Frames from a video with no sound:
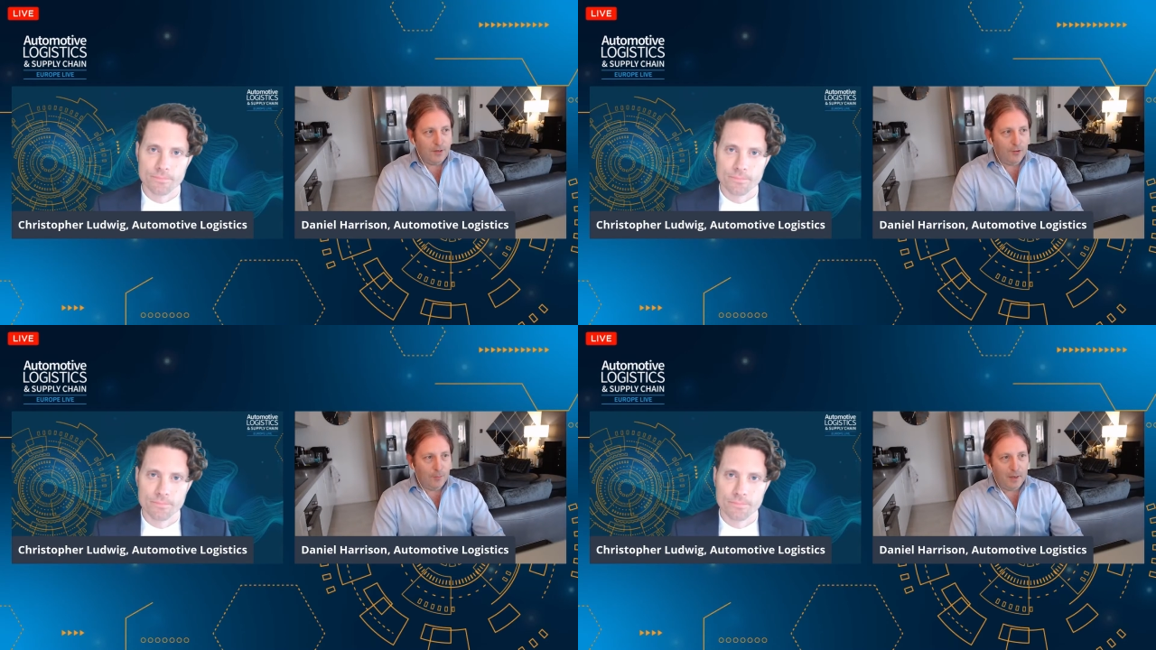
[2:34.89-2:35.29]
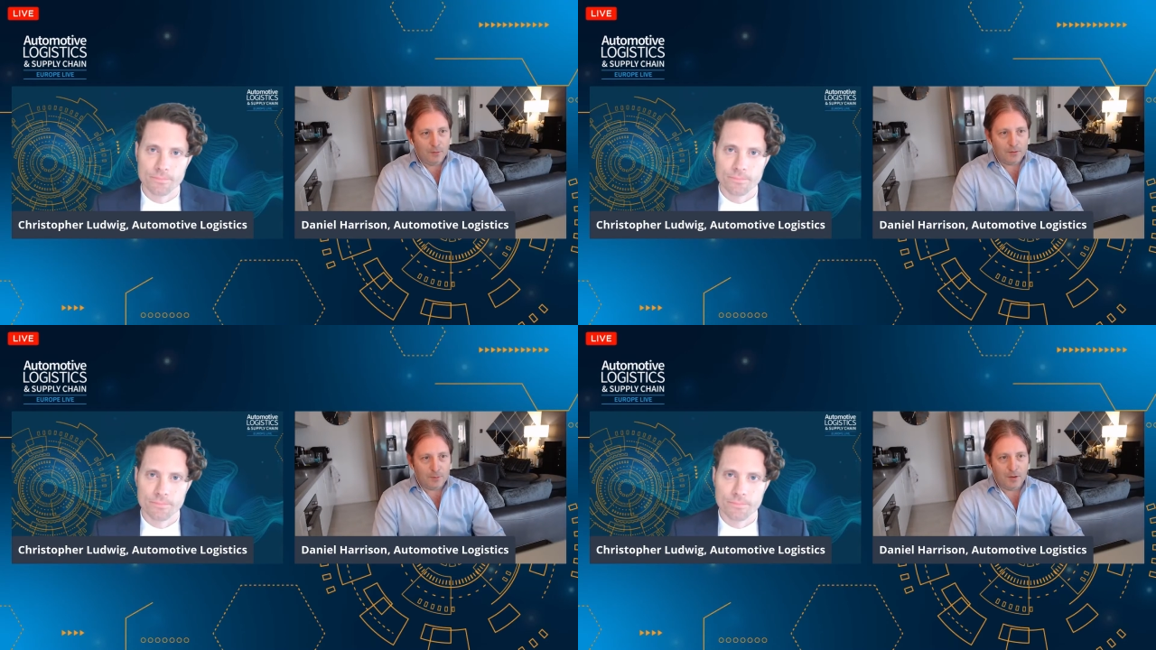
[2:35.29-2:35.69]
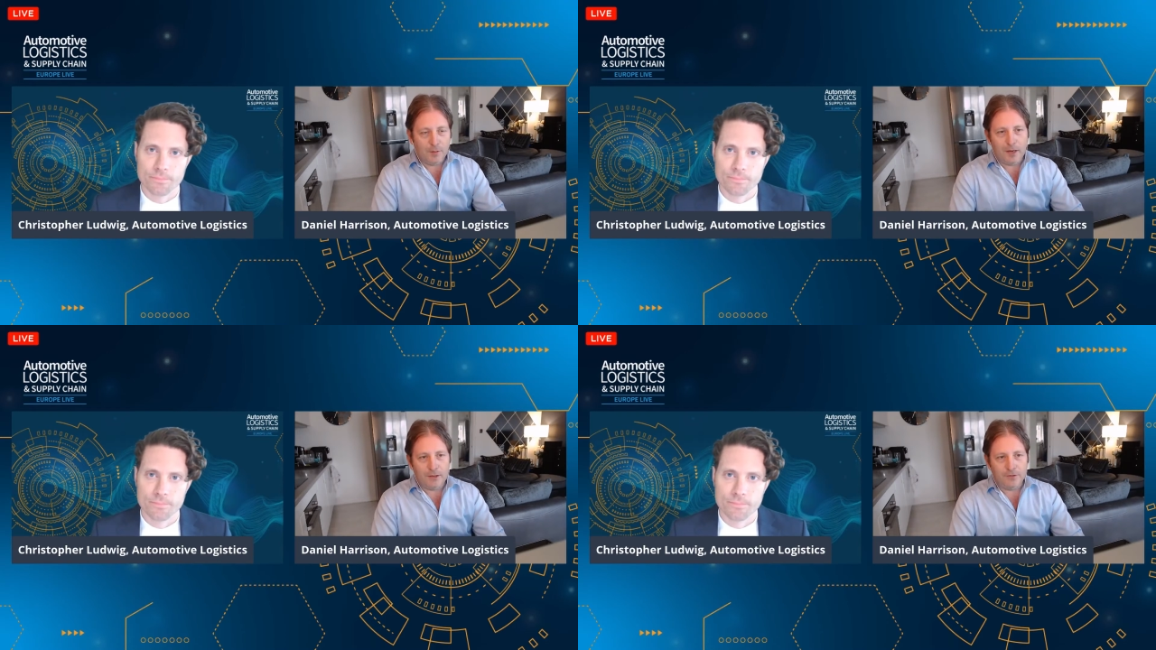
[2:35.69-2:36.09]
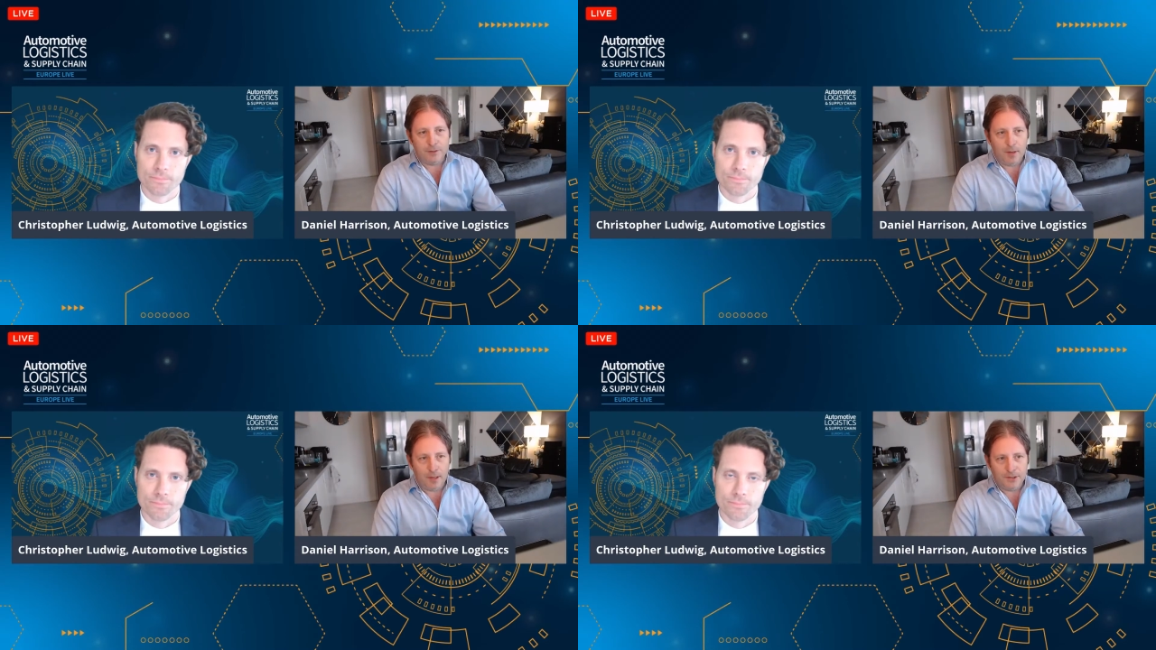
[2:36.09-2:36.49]
Speaker 1: European automotive battery
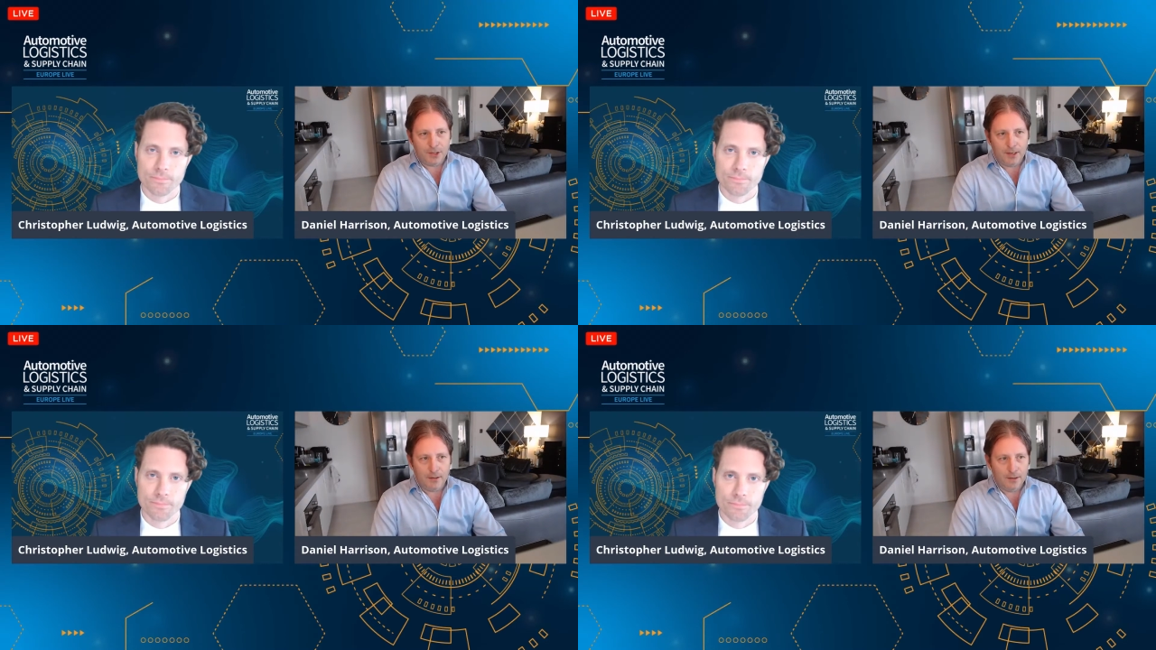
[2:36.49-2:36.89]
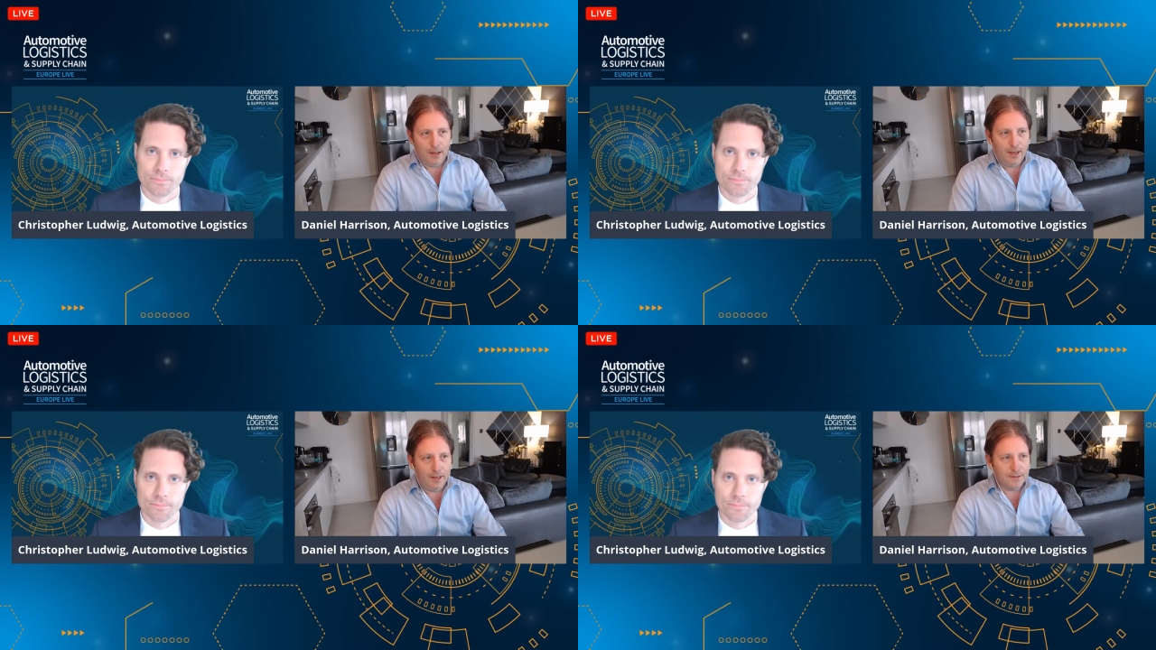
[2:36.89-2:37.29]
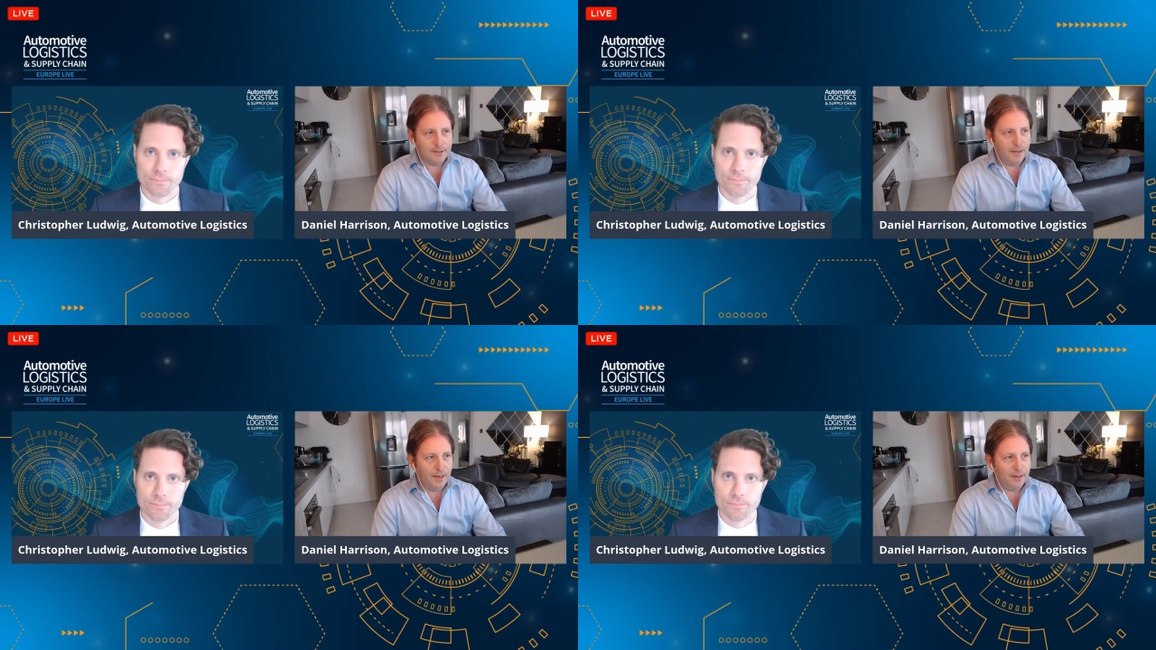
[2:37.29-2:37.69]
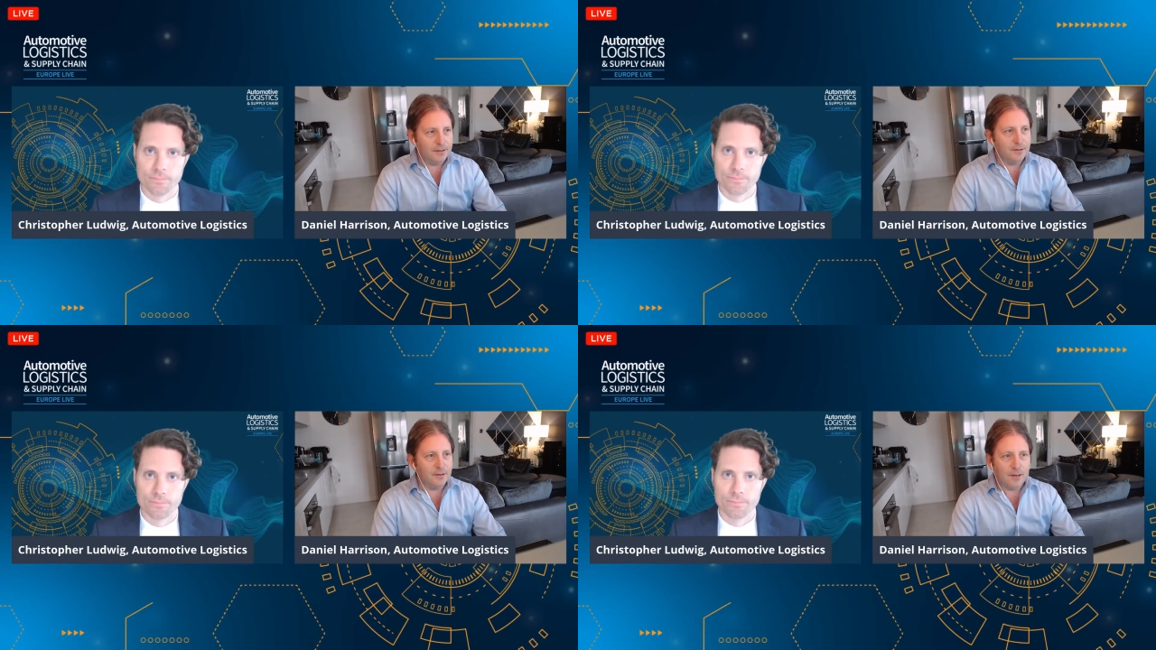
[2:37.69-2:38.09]
supply chain. It's
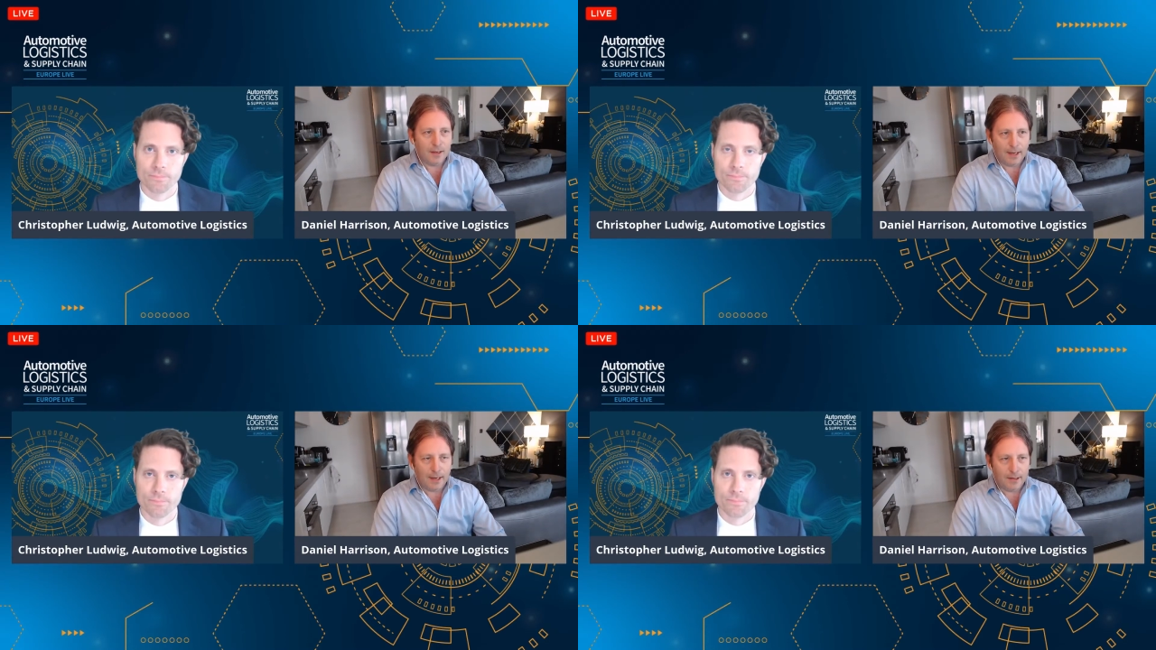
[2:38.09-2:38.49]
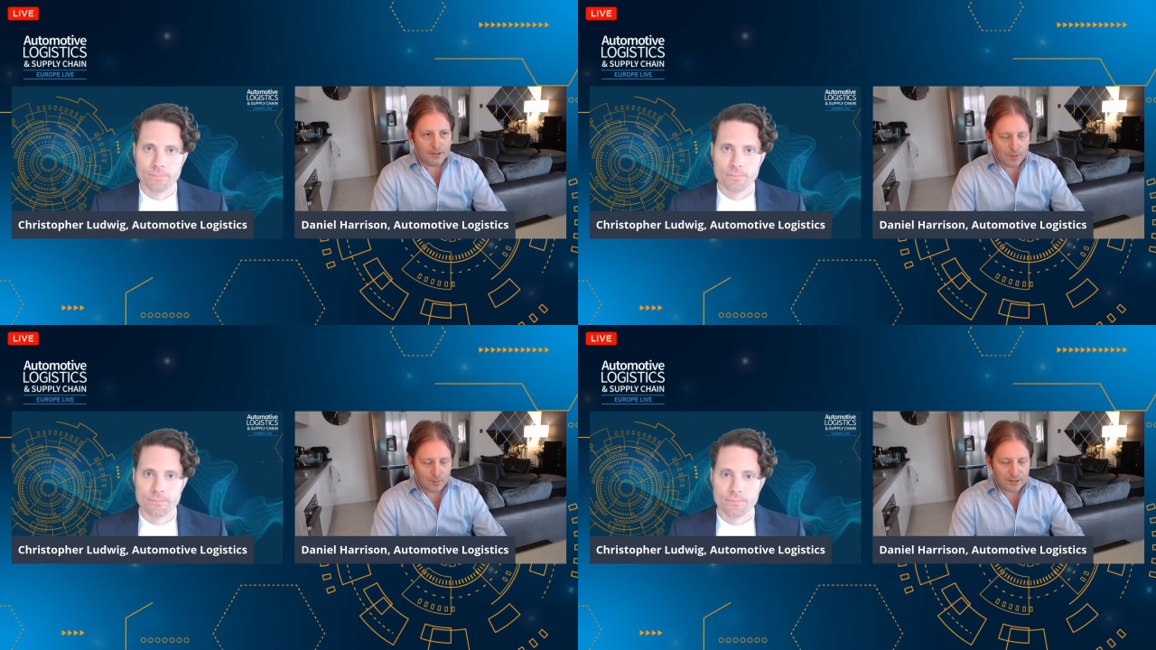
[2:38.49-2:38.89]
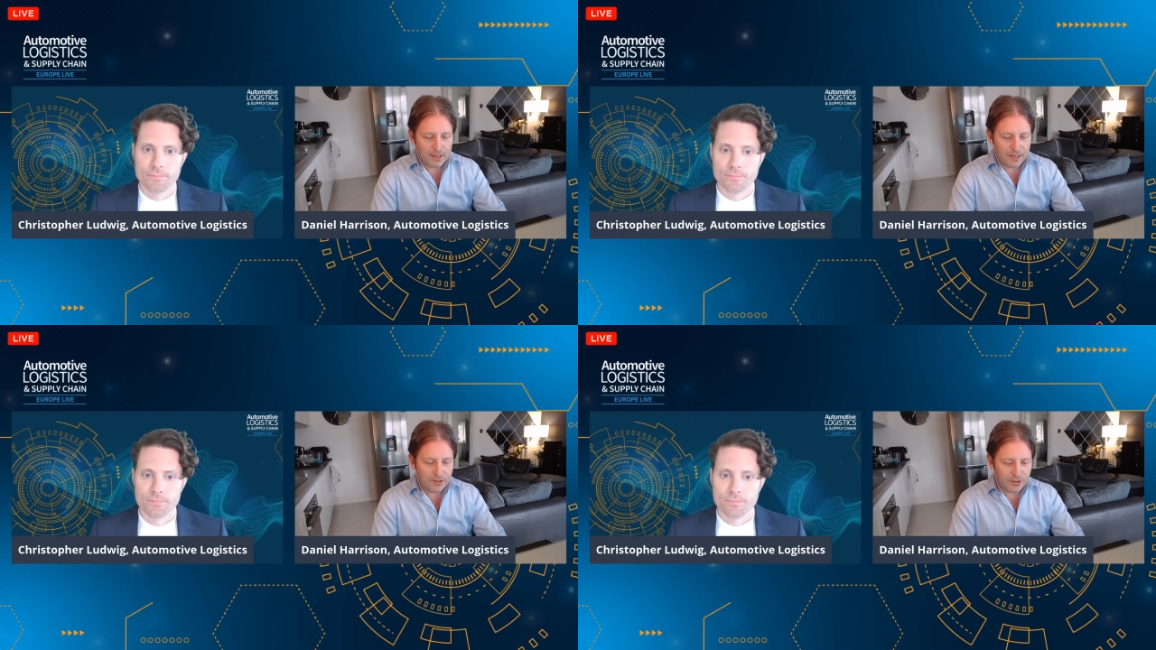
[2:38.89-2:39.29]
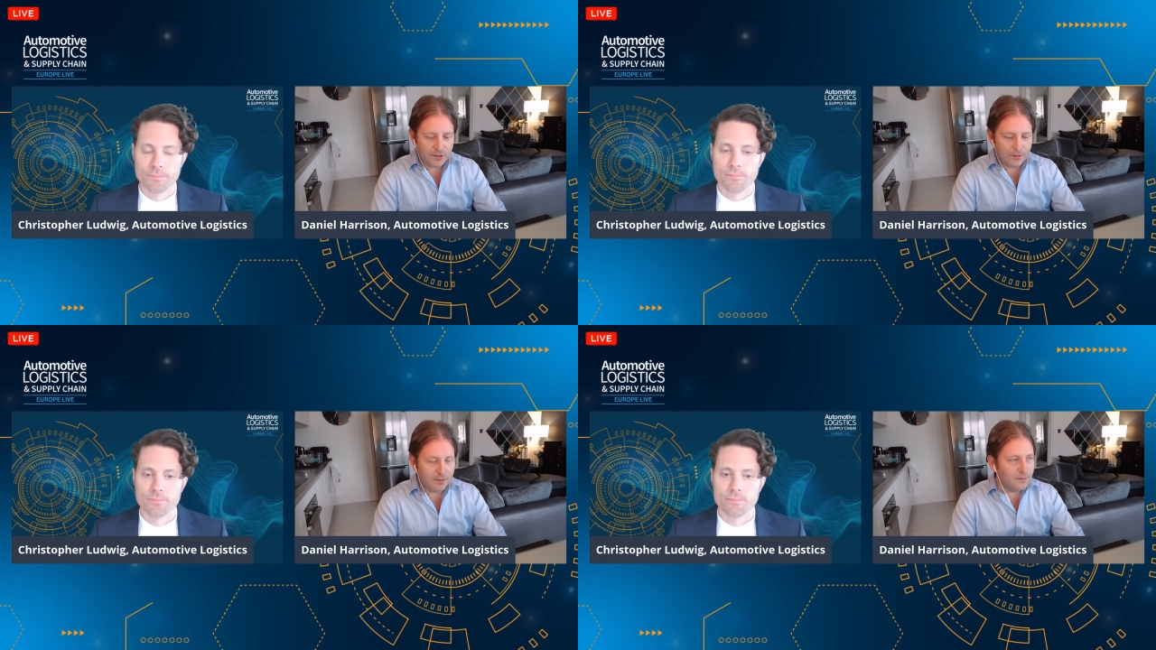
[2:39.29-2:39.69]
it's gaining so much
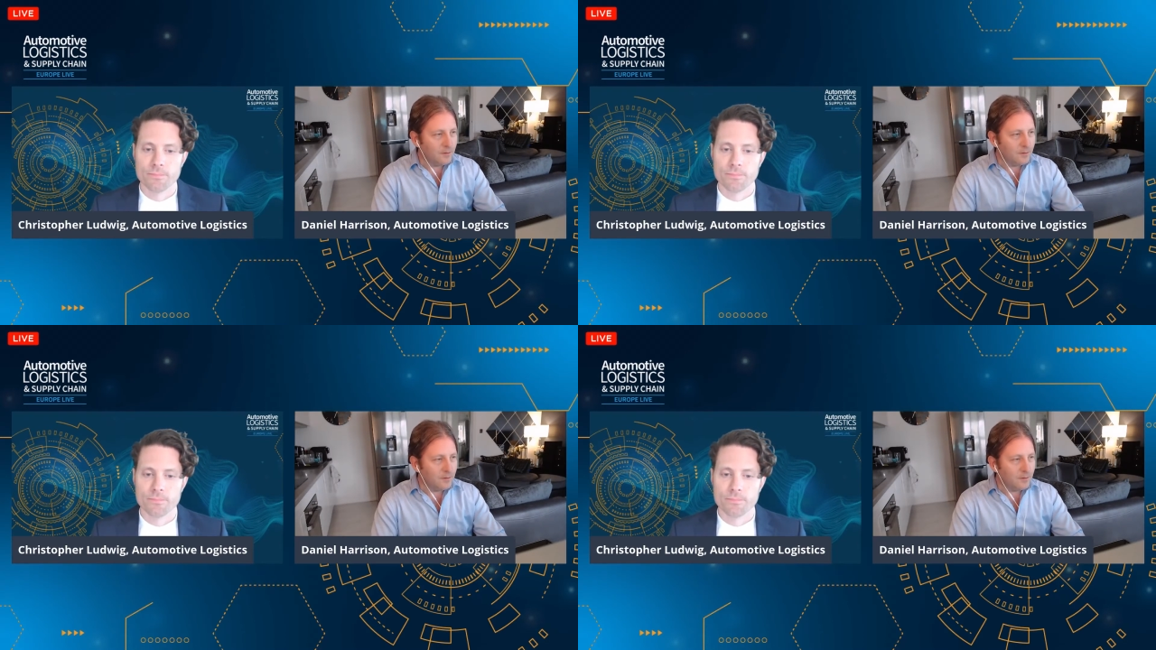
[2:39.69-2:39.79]
attention.